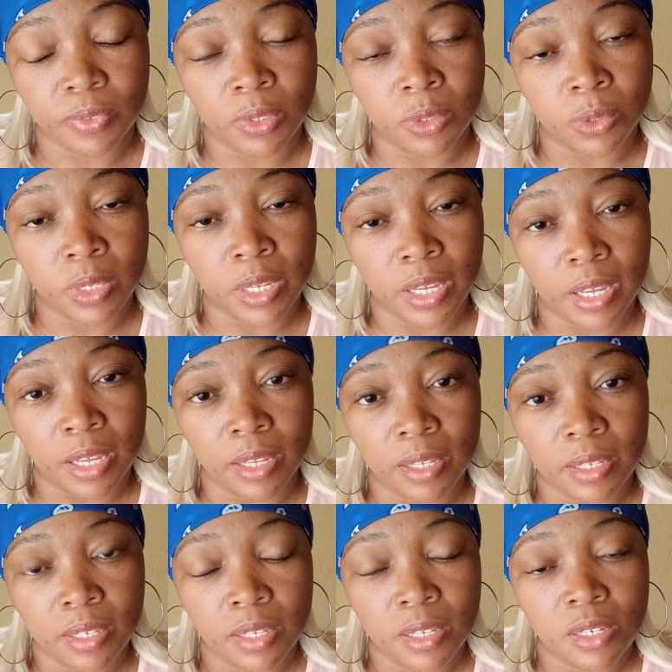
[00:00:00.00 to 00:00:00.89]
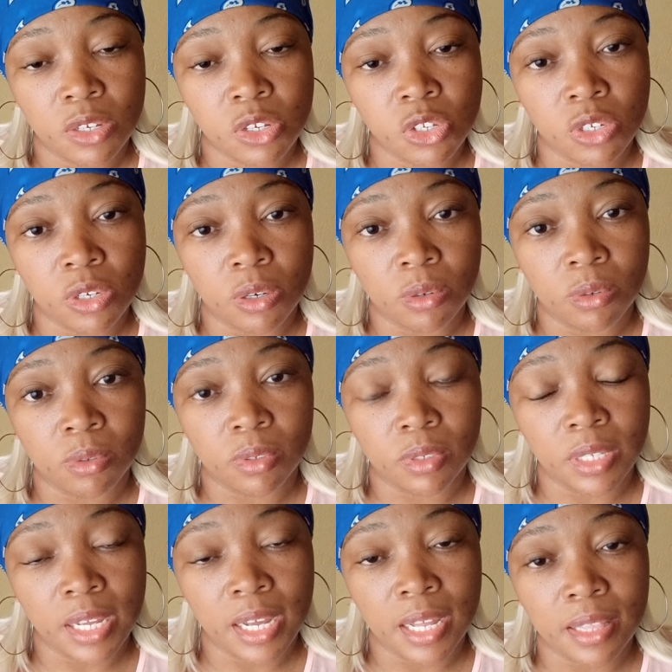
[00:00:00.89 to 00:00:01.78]
Okay?
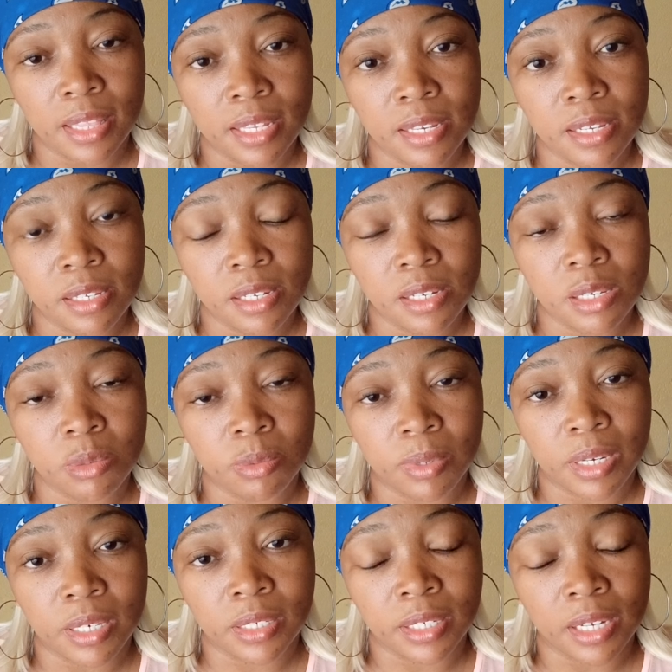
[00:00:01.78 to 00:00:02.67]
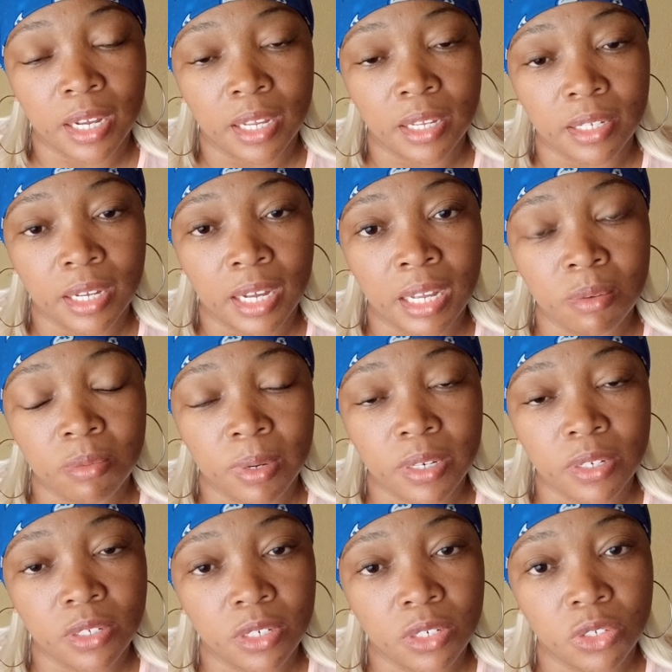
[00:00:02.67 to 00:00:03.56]
So, yeah, this is what I
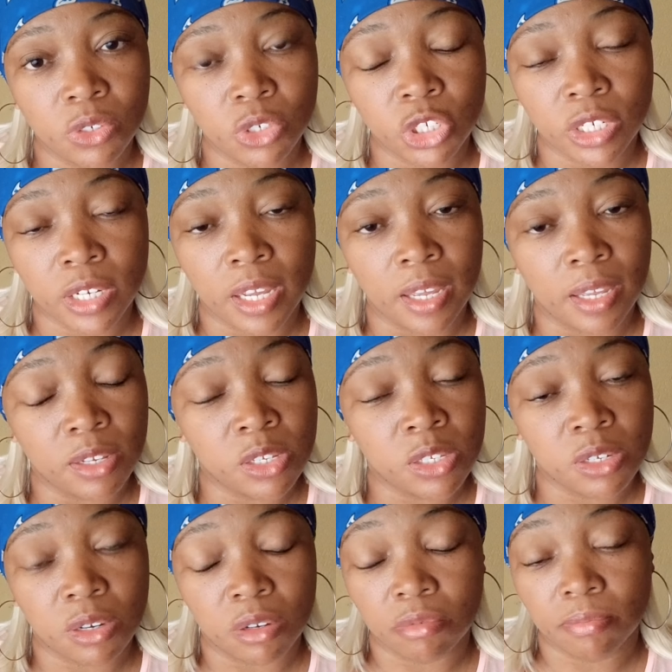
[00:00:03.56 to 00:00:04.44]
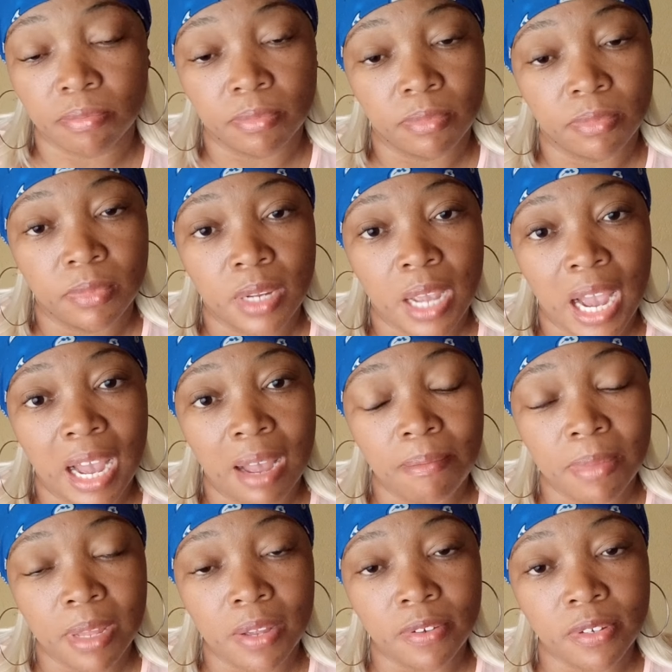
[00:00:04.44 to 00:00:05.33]
wanted to share. So, I
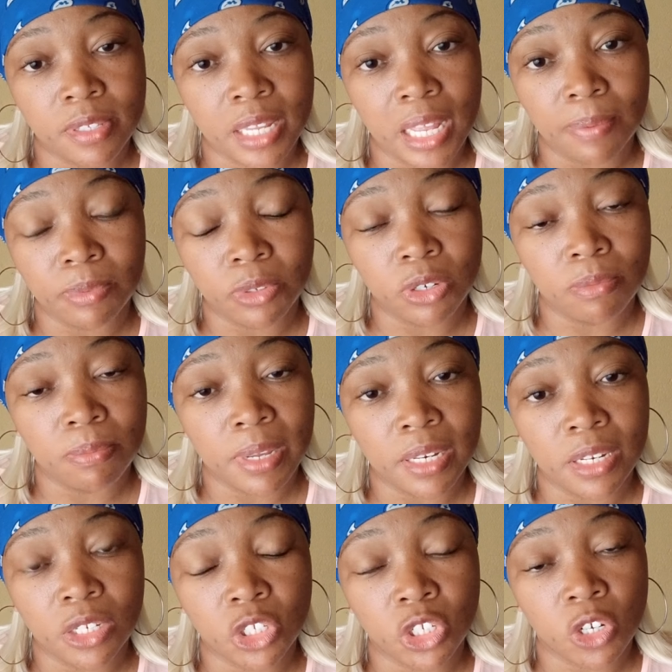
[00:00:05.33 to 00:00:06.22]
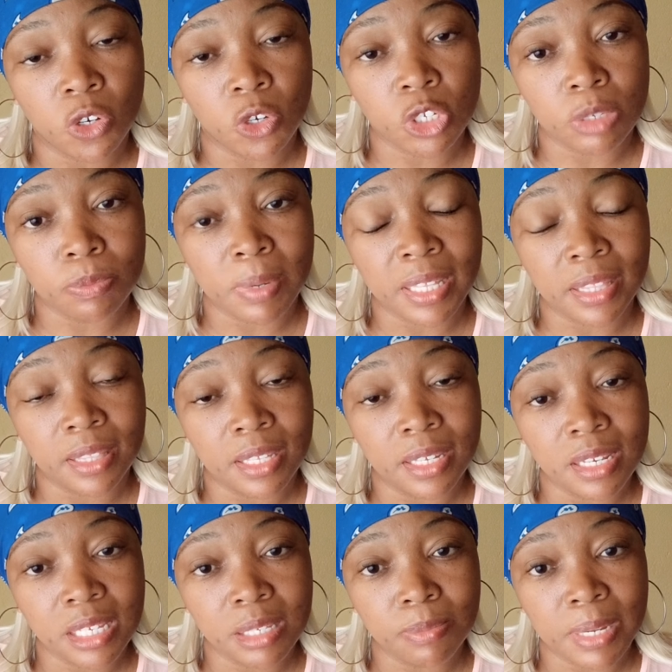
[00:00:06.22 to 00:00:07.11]
may have stepped on many toes, but
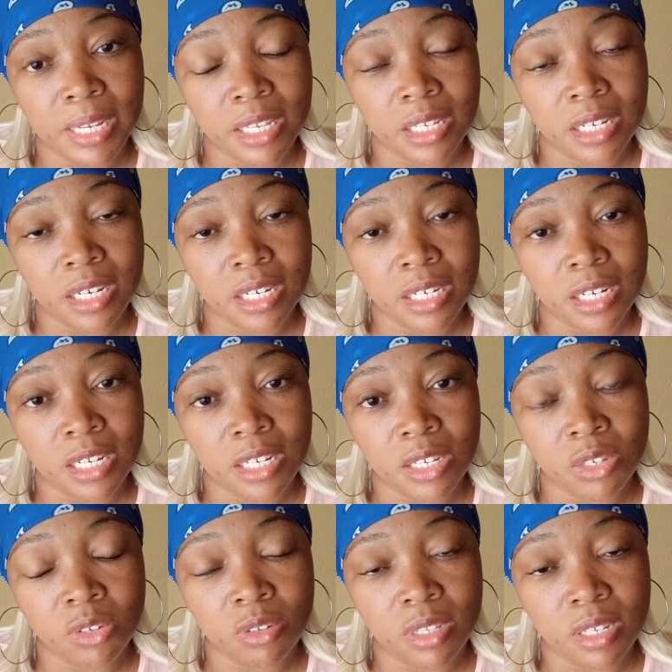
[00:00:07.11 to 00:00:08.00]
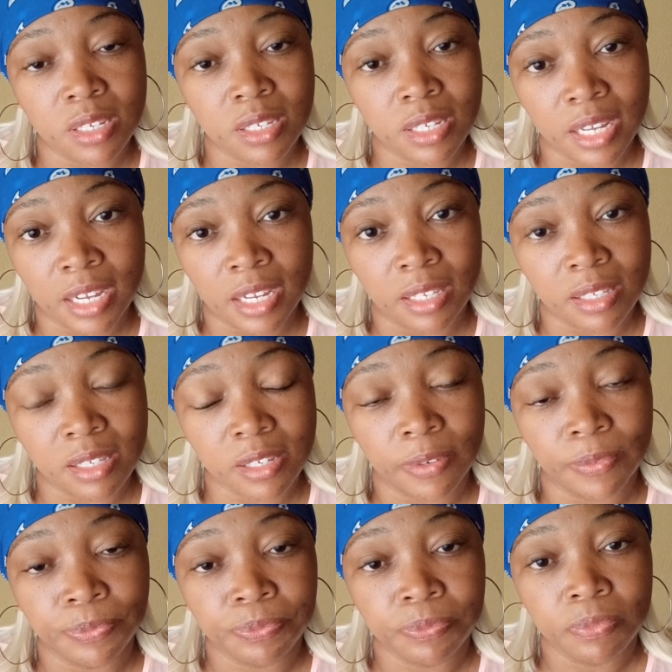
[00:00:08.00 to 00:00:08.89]
this message is to the
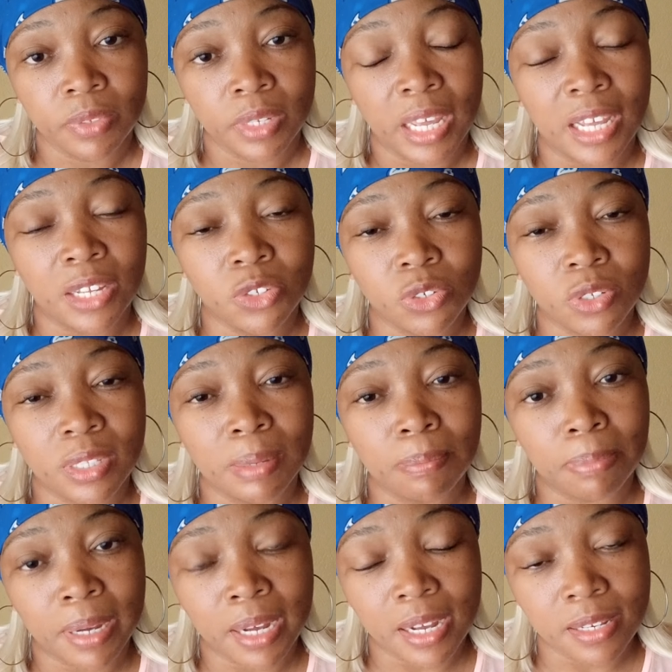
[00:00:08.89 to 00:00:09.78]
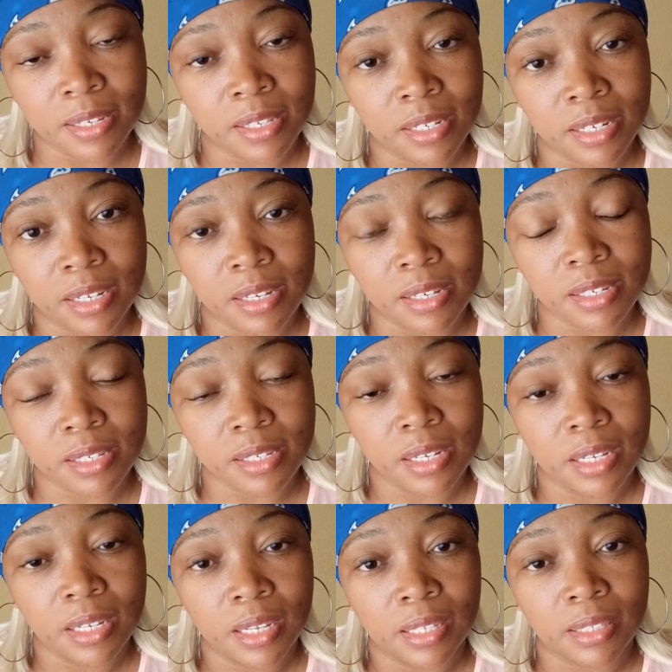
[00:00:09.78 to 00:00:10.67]
saints and to the pastors
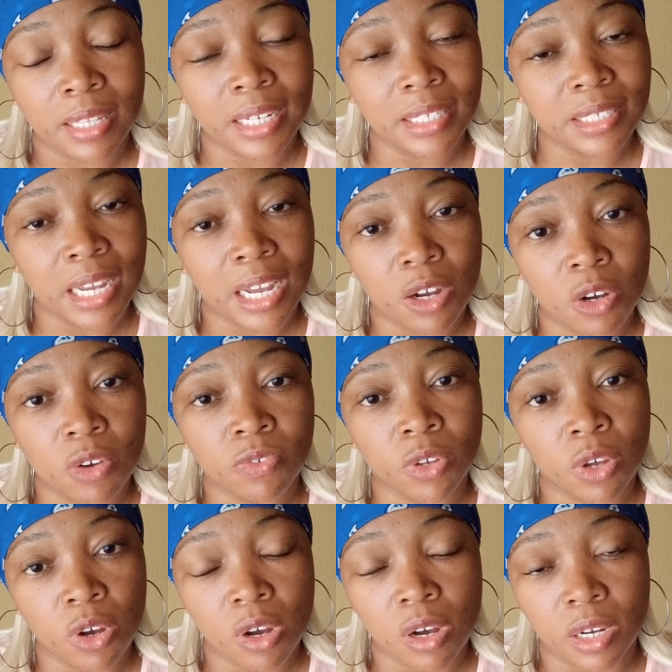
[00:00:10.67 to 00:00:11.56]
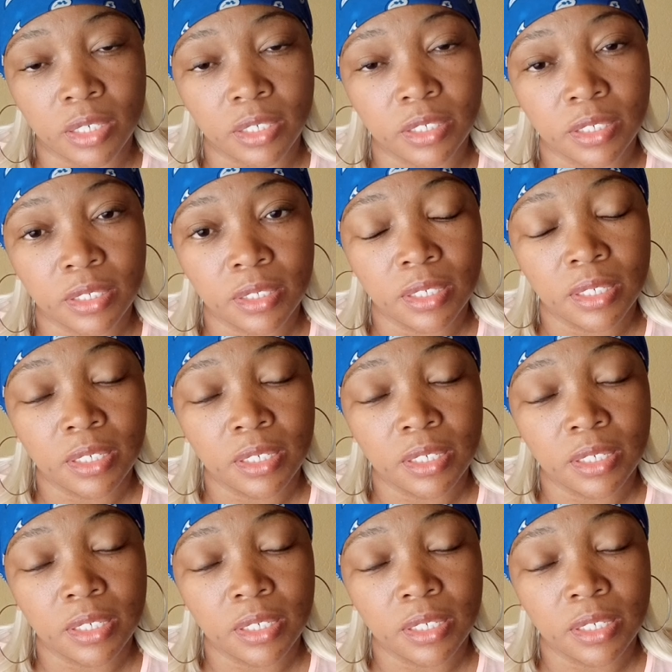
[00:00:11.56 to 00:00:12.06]
that are of God.